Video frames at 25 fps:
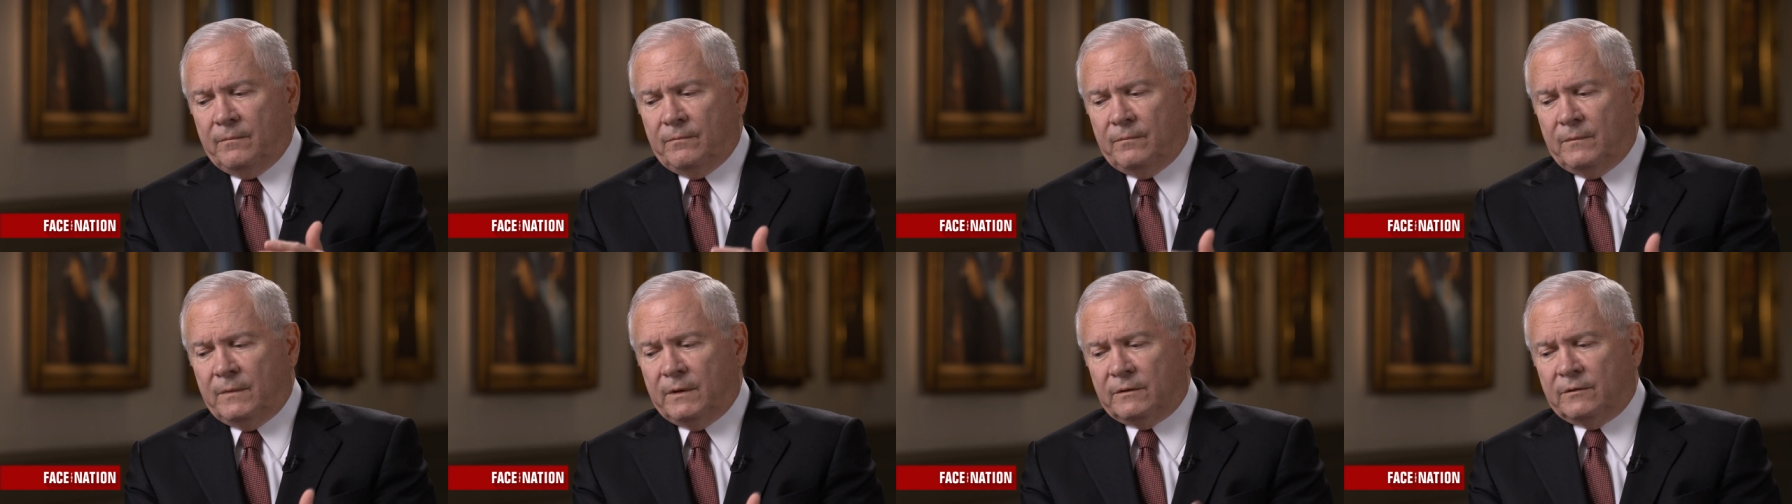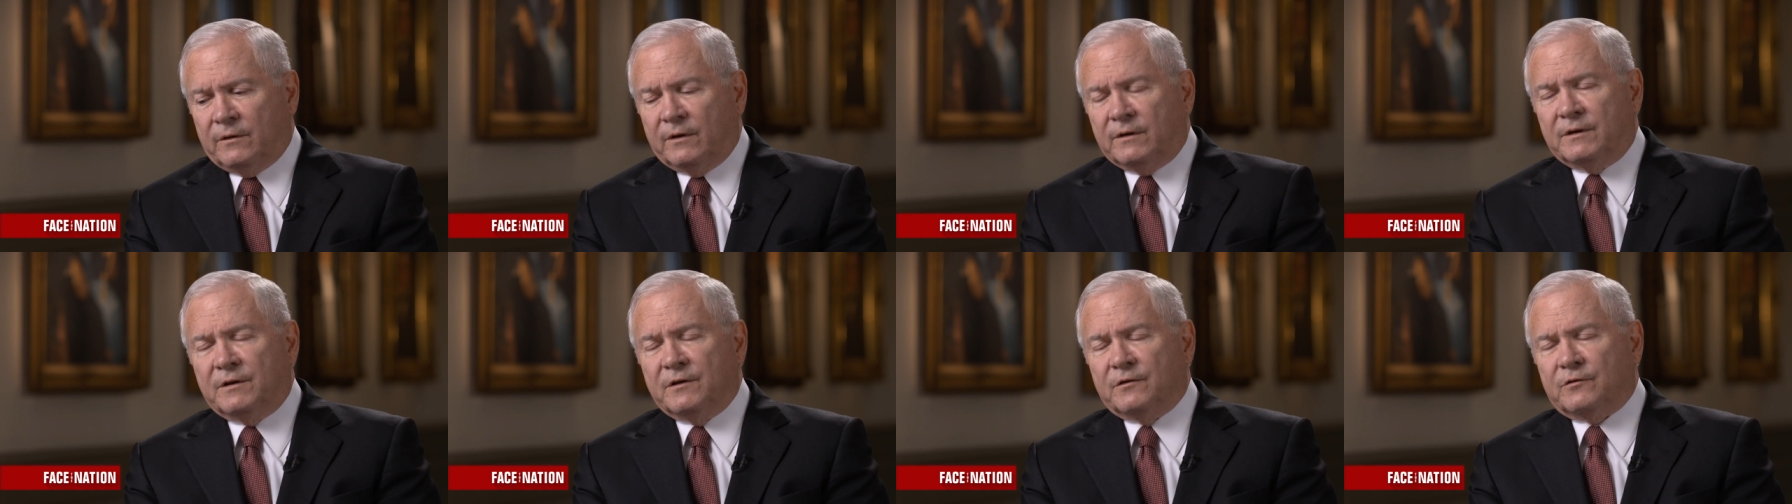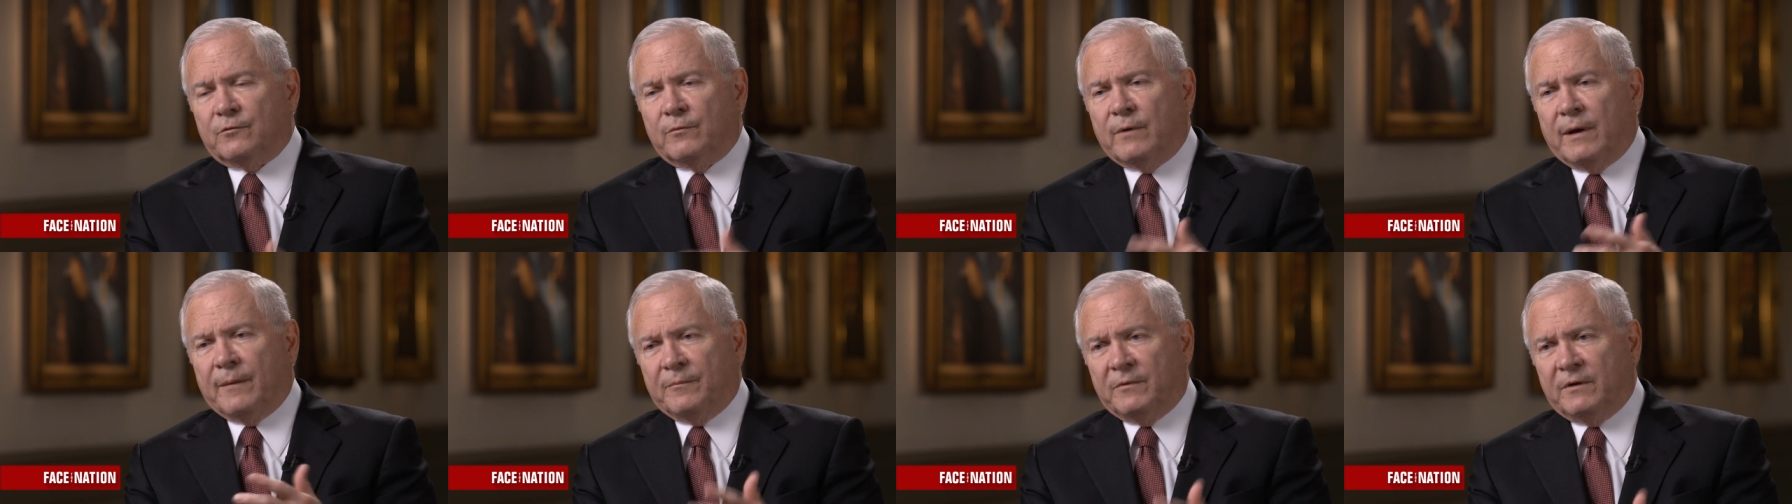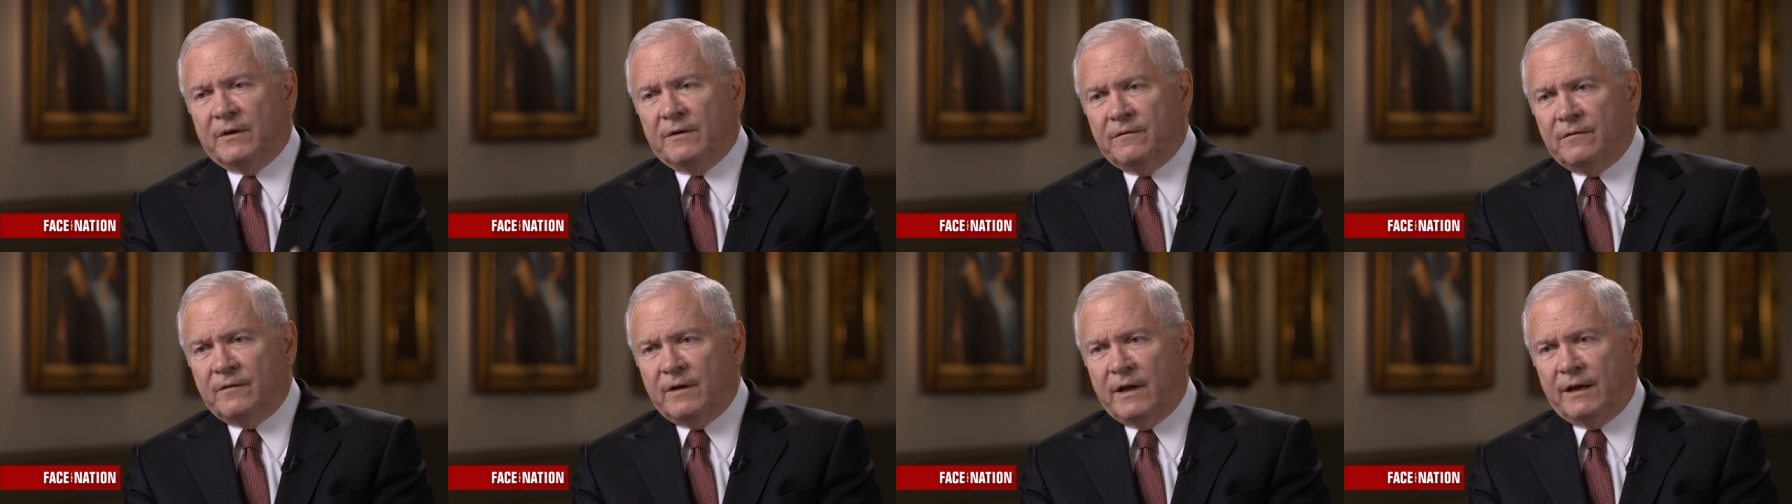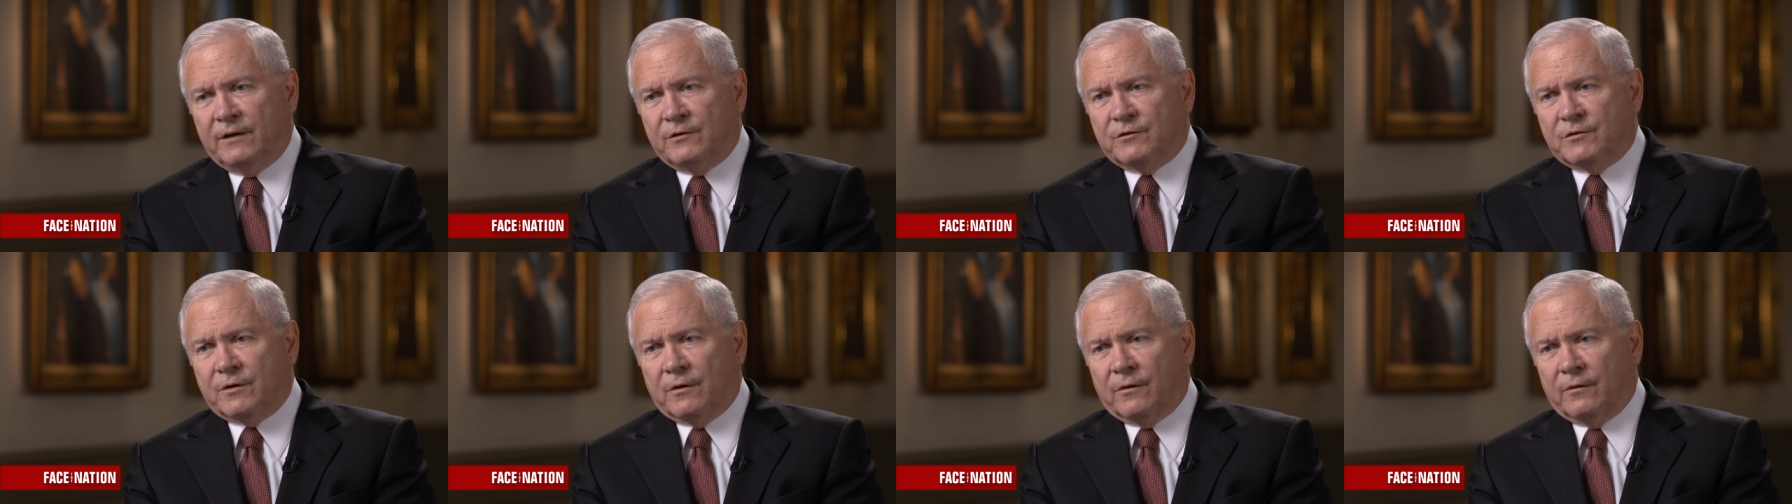that the disruptive
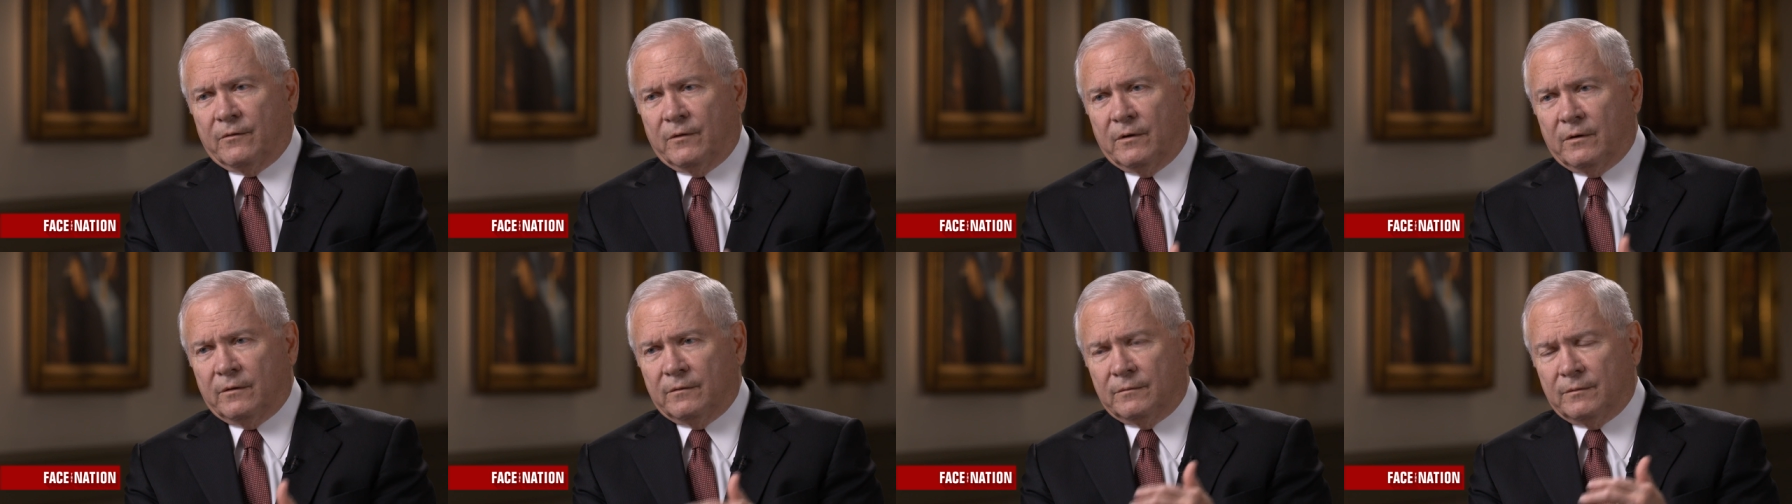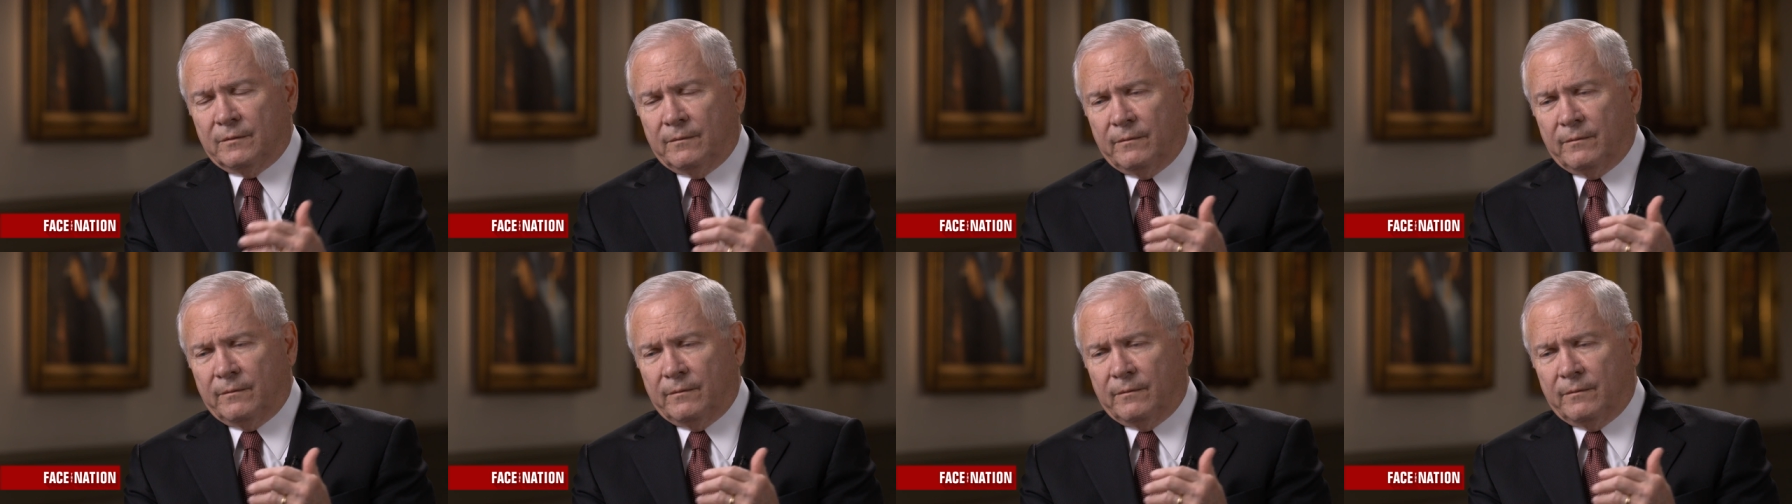nature, the,